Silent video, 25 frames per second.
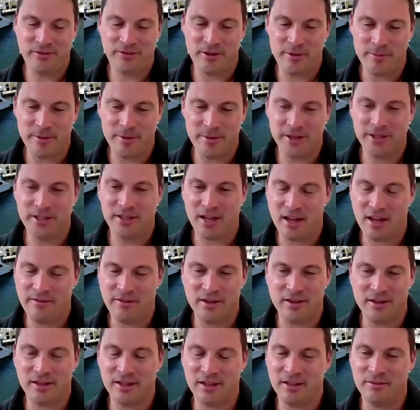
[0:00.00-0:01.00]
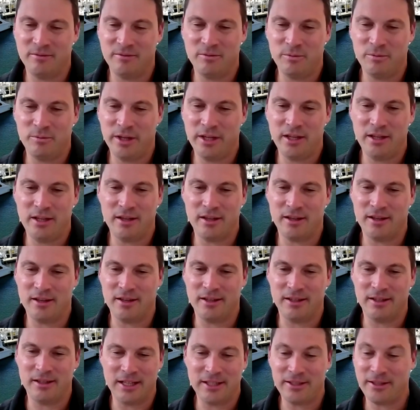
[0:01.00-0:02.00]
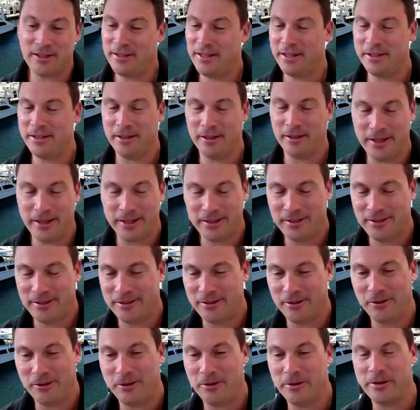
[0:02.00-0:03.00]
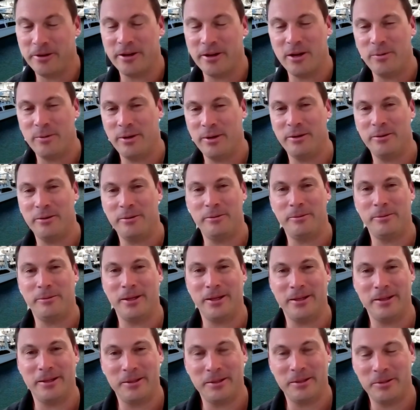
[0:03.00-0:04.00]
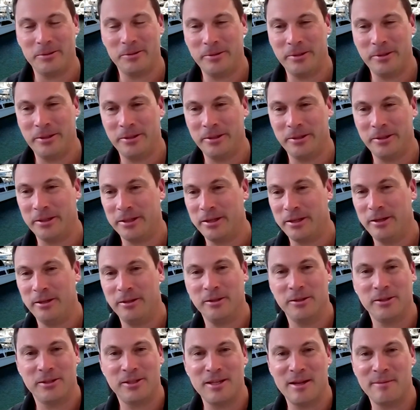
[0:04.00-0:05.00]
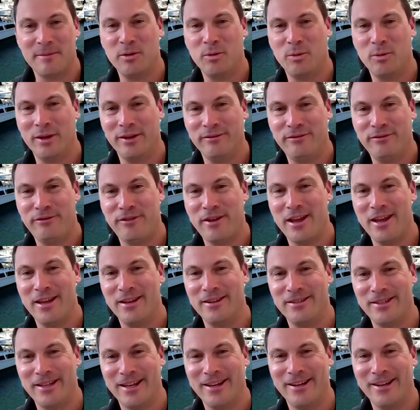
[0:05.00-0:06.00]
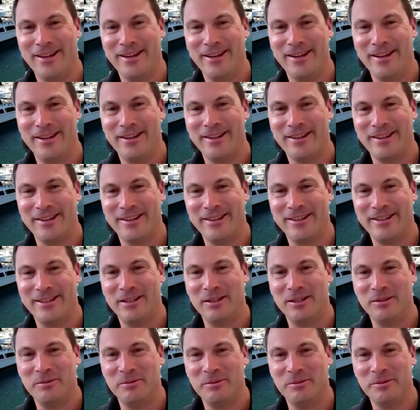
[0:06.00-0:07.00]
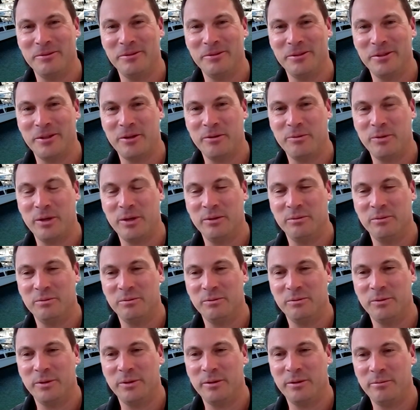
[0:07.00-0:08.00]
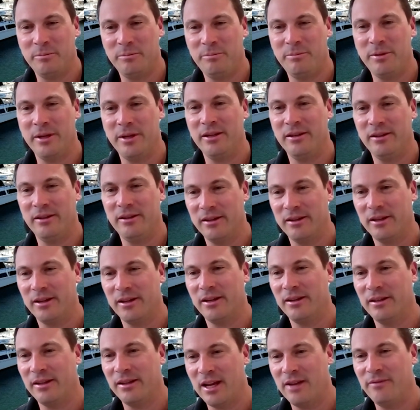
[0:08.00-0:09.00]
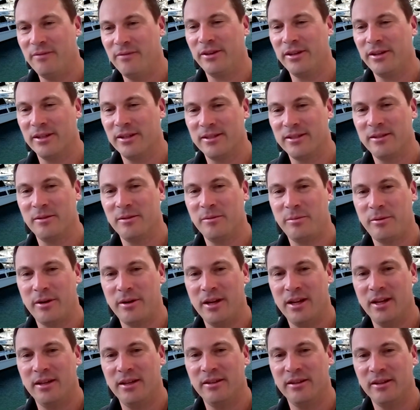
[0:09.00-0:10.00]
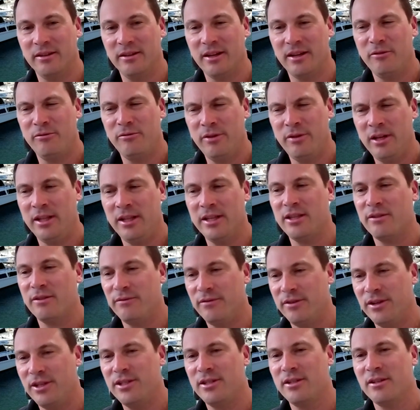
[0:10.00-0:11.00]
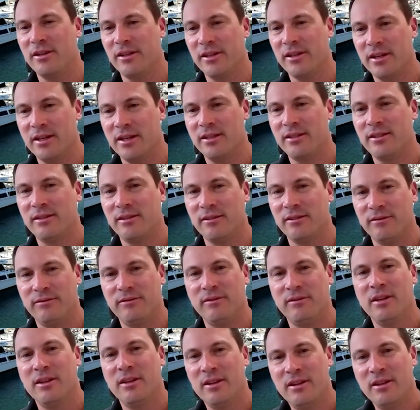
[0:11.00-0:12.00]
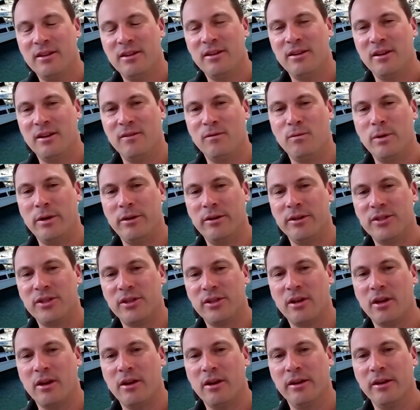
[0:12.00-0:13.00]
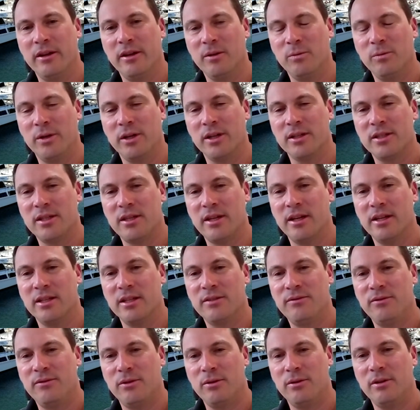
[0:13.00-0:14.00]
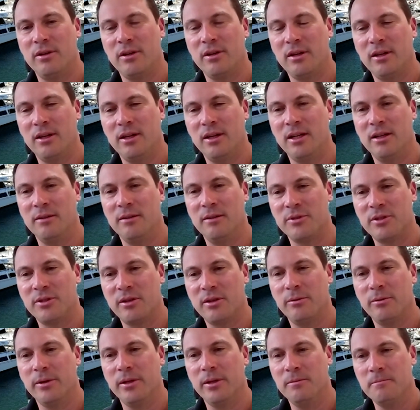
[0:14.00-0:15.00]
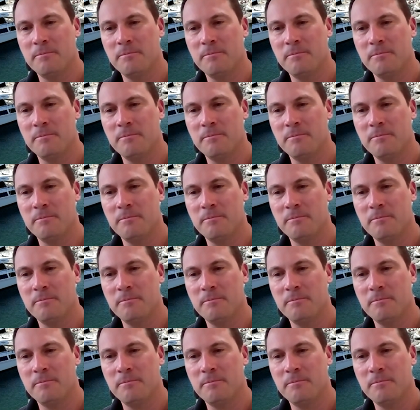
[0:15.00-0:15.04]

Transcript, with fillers: very much, Dave. And we, as I said to Lex not long ago, we're Aquila's #1 fan down here. You know, we're big advocates of the brand, and really the vision, I guess, of where it's going and what it stands for. So